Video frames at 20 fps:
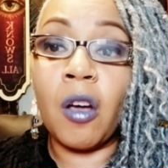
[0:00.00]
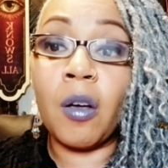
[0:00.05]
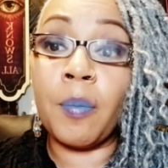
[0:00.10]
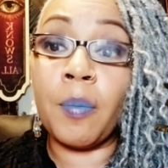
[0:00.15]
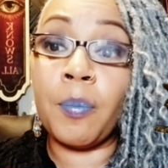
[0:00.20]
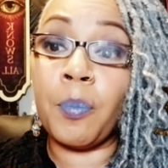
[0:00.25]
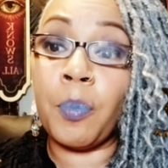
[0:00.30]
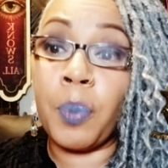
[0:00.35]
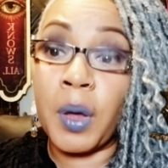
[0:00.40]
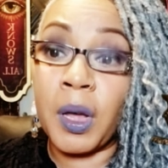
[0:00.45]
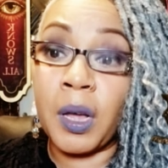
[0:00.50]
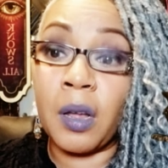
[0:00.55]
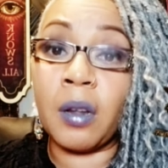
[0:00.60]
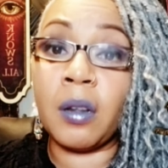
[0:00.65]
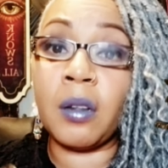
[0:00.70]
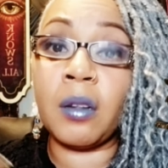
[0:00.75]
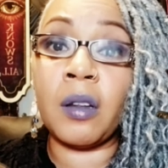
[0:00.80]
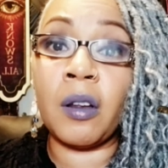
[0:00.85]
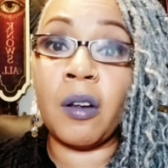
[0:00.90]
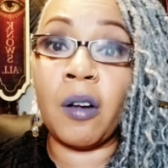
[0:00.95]

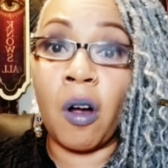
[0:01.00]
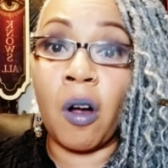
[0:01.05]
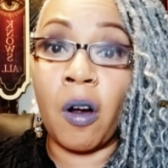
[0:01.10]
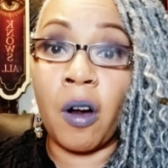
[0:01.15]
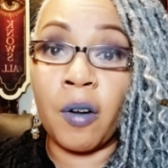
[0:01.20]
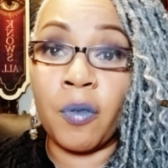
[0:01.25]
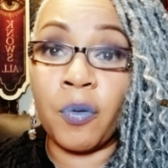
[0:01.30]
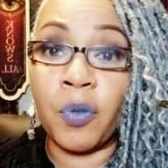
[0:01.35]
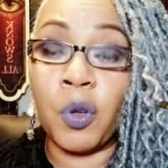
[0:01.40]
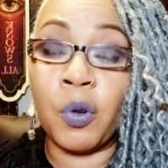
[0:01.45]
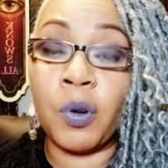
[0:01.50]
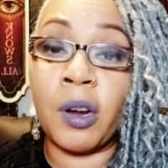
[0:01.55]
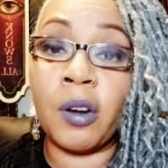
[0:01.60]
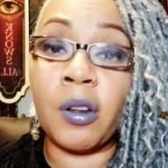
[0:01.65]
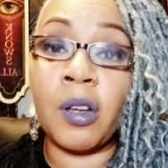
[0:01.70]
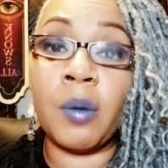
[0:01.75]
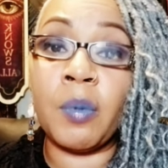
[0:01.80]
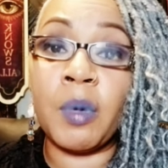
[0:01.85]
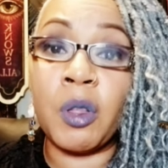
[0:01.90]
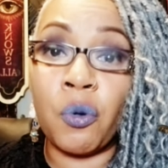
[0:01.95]
But there are a few that are
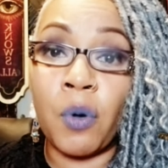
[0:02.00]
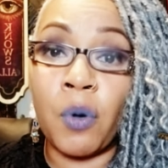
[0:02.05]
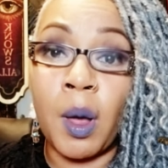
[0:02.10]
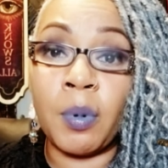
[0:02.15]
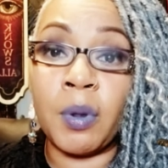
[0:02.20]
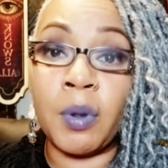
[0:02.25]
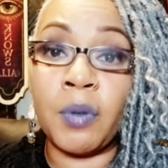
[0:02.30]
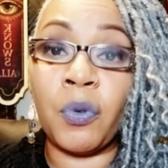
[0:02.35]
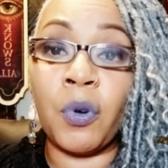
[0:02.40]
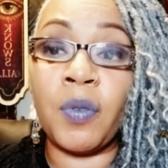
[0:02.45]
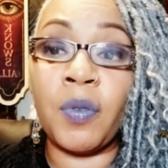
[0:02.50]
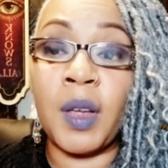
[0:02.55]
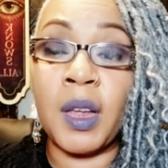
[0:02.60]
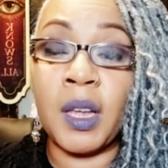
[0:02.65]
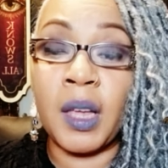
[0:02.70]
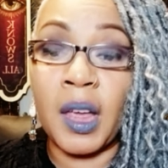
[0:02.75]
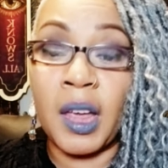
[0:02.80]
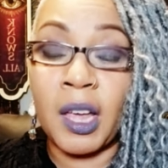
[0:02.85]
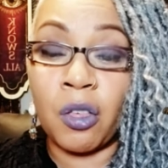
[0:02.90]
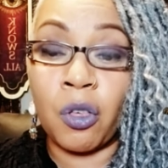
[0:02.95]
going to be traveling for
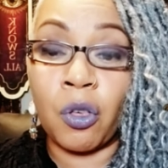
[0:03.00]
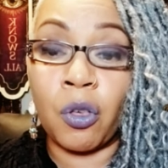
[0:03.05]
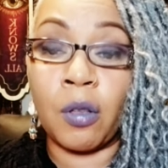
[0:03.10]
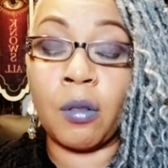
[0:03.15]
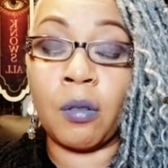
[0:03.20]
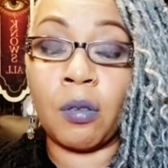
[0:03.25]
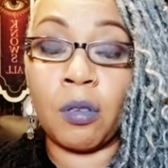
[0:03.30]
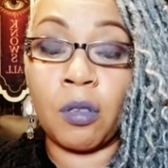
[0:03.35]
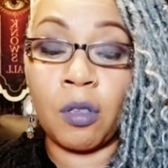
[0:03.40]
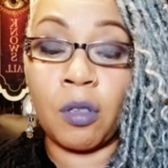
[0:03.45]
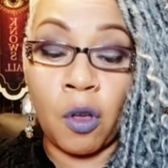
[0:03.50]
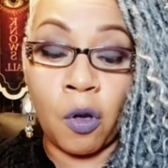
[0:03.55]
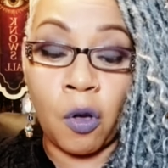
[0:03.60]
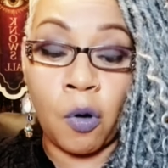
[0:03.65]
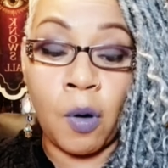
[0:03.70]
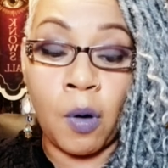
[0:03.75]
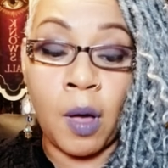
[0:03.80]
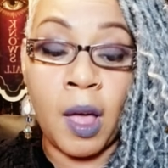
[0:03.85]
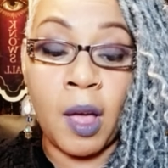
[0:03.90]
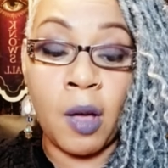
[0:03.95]
vacation.
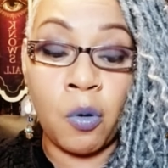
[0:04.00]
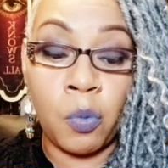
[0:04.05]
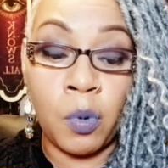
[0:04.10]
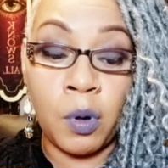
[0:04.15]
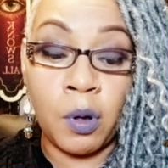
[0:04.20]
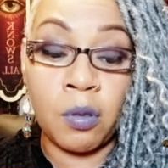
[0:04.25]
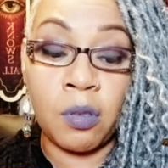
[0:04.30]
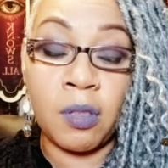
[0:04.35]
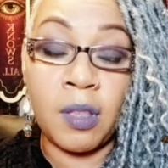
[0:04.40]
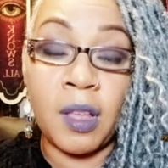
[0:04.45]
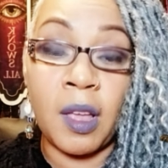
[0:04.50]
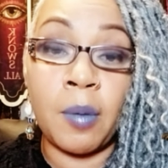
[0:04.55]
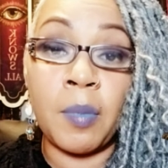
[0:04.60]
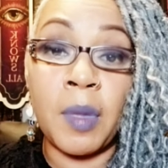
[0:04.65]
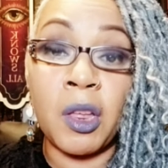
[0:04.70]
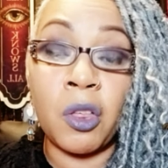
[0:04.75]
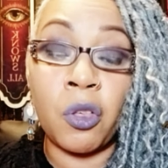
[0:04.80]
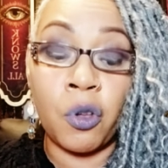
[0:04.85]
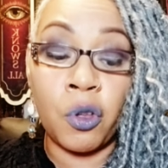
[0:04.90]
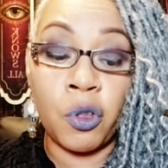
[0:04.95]
So I will say,
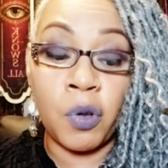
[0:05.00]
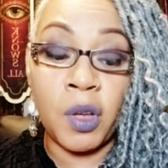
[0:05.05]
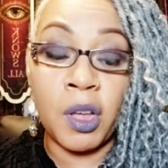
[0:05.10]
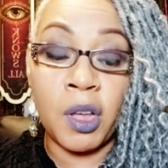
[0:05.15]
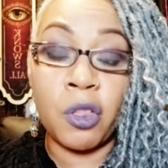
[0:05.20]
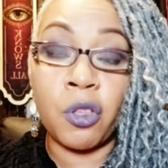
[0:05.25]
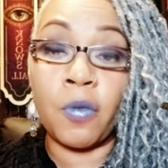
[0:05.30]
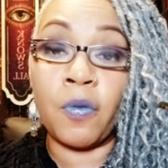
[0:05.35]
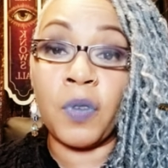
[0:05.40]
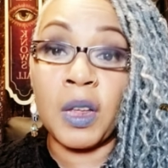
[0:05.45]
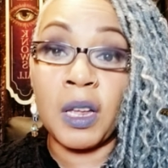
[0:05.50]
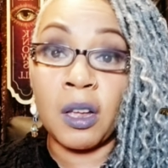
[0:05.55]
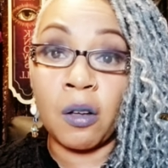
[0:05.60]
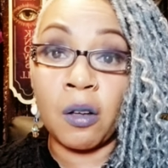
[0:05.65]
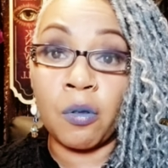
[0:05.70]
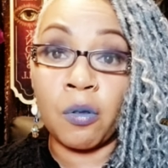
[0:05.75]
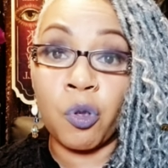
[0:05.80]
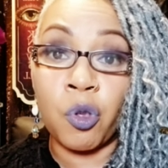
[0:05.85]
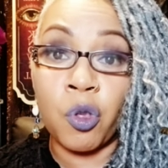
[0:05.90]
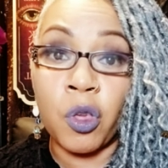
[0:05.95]
make sure you get your
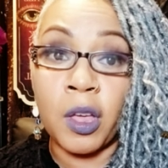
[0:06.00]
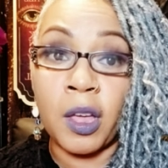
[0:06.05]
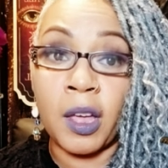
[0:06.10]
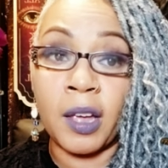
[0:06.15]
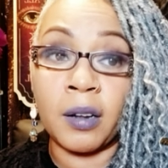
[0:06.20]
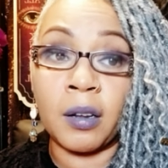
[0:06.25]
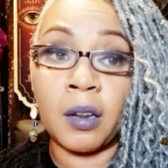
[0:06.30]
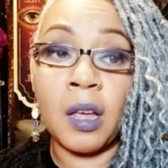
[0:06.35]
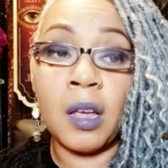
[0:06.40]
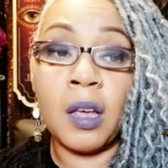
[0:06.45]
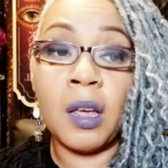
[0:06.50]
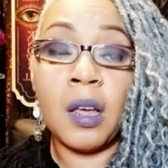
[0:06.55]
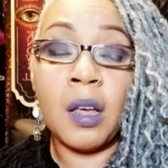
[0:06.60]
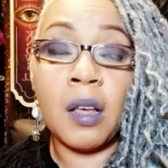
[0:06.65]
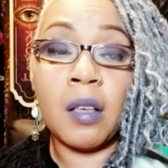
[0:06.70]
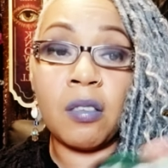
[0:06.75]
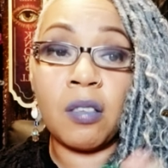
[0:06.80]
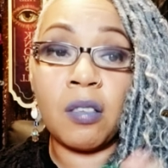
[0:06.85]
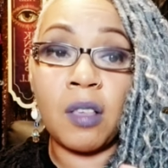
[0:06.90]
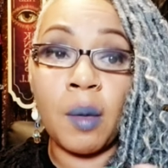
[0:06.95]
vehicles checked.
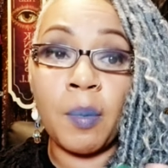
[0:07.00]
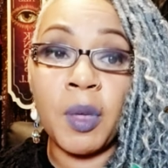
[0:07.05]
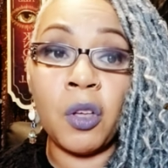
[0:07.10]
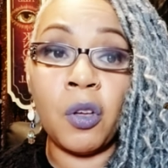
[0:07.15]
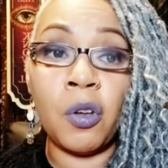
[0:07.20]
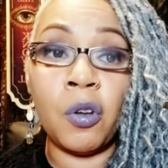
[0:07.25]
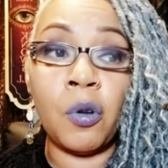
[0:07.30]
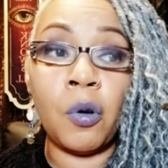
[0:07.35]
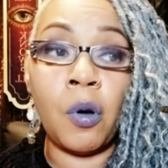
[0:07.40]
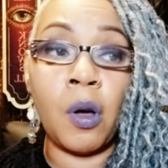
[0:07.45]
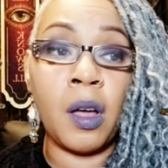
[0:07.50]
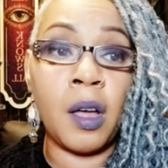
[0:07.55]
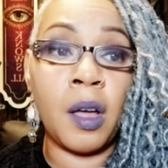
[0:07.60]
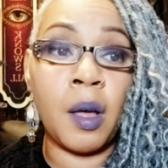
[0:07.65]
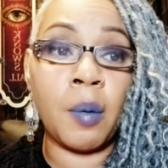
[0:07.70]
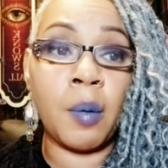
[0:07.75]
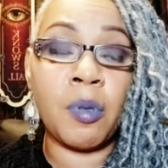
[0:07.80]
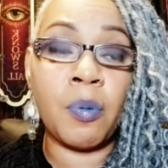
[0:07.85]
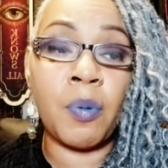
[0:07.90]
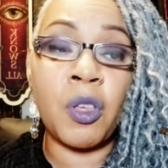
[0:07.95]
Some of you,
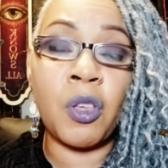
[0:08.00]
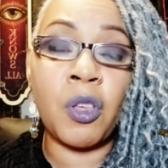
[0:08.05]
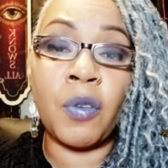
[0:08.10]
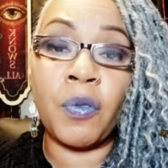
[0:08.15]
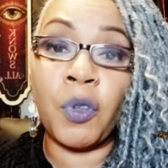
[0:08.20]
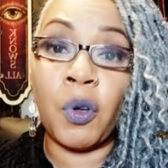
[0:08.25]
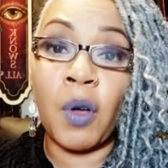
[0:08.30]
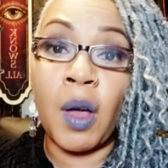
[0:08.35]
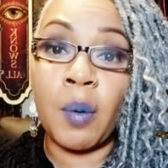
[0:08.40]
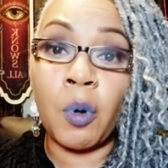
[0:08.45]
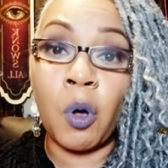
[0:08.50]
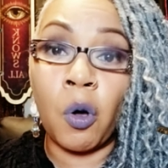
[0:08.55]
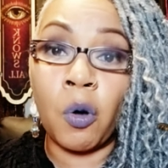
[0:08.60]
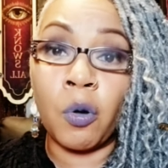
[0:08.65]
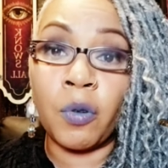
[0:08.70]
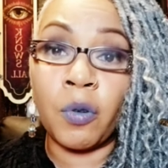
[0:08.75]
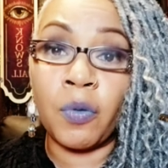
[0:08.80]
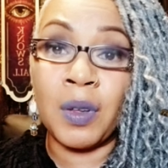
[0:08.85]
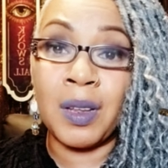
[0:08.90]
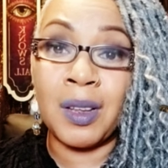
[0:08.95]
especially if you have
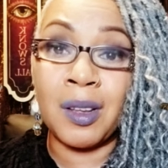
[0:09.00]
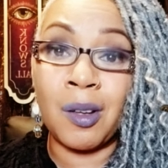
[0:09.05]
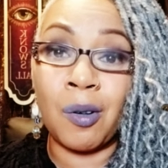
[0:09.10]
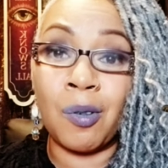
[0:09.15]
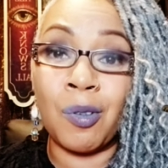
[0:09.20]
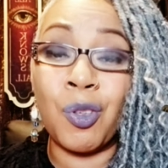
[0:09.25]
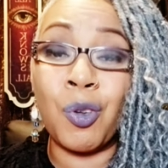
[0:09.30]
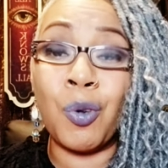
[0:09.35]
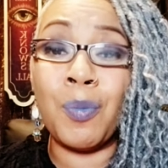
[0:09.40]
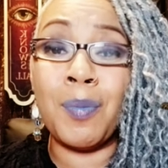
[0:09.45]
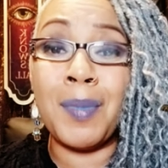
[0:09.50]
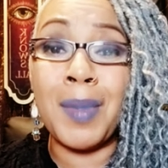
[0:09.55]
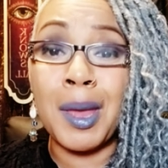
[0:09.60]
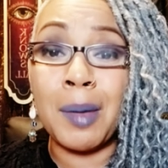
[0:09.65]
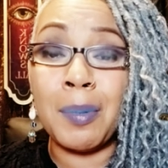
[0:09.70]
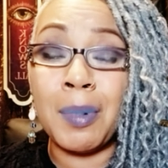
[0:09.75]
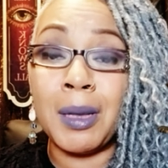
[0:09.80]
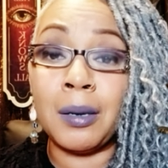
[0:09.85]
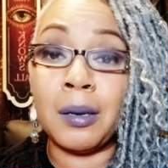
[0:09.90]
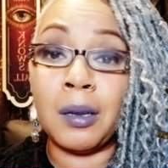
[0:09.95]
older vehicles, you
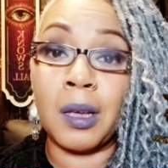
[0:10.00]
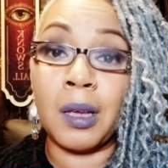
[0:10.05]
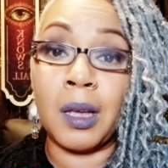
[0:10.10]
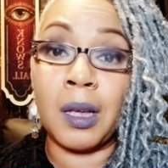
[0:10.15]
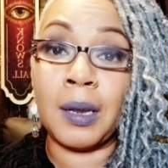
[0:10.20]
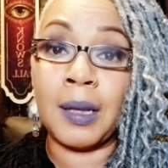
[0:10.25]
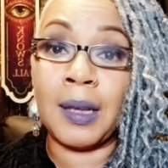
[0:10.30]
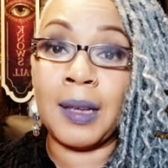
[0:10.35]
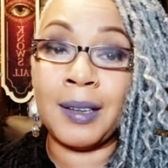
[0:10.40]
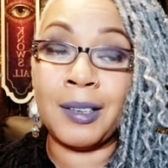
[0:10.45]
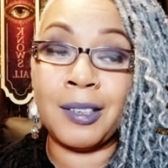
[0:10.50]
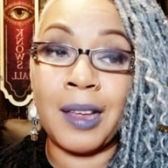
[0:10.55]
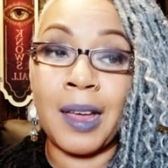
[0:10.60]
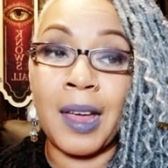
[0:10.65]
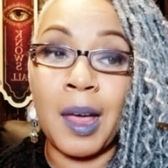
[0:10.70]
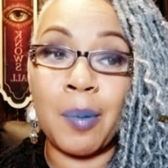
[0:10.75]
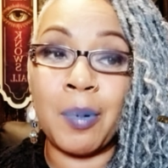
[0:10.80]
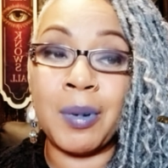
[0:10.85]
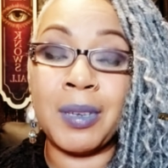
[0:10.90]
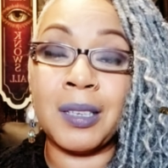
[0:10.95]
may be looking into
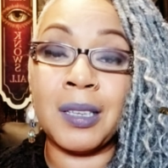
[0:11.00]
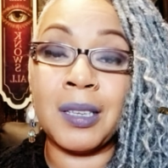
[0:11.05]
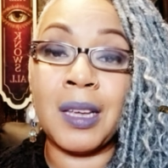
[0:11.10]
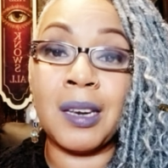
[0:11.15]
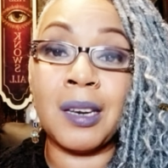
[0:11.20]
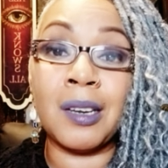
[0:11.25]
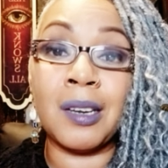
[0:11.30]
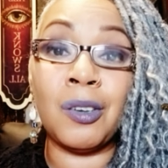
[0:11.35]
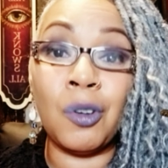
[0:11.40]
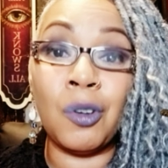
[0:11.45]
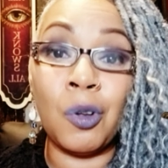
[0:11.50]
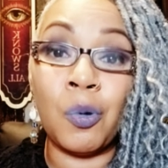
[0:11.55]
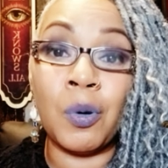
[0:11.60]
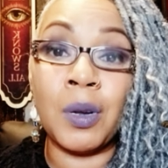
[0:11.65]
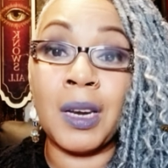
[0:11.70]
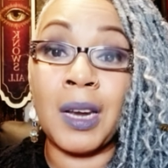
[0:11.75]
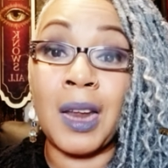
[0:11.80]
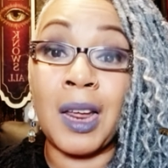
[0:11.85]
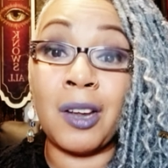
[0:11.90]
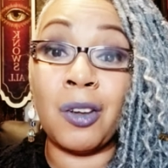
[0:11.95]
having to get a new
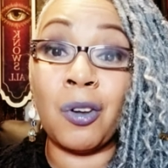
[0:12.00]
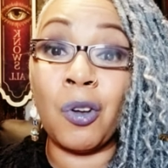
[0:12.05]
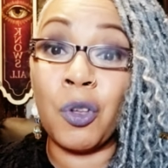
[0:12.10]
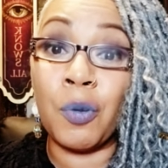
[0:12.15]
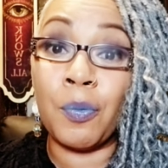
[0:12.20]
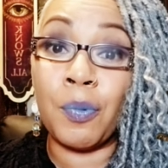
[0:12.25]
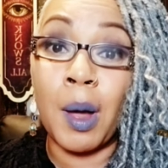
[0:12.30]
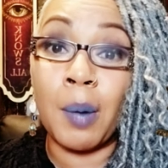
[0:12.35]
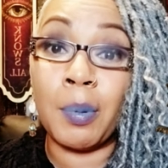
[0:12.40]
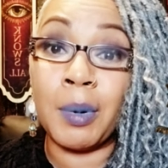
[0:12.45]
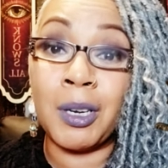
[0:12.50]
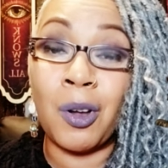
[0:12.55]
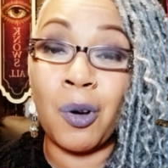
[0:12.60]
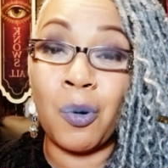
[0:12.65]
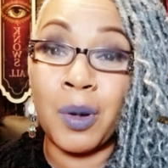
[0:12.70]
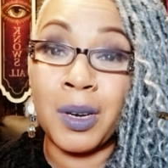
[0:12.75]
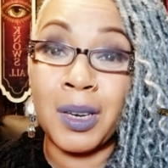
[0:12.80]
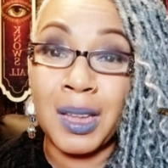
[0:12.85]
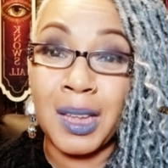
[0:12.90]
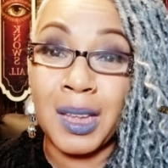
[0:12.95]
one. And I know you probably
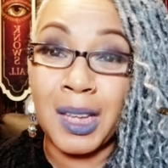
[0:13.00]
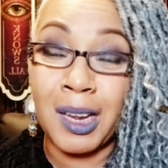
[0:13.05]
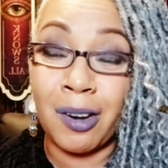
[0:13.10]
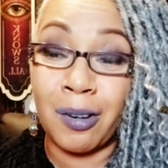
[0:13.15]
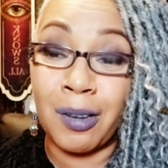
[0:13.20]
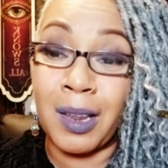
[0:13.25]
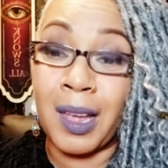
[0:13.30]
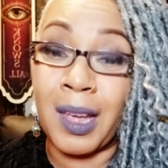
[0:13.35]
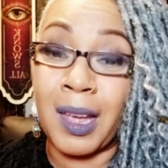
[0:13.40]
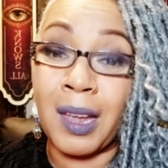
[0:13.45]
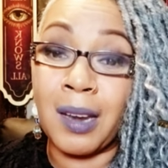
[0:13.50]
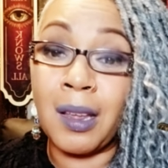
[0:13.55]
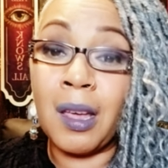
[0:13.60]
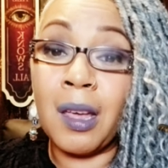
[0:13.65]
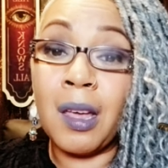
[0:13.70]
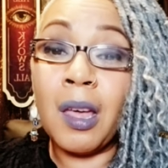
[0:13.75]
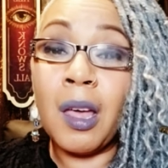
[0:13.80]
don't want to hear that.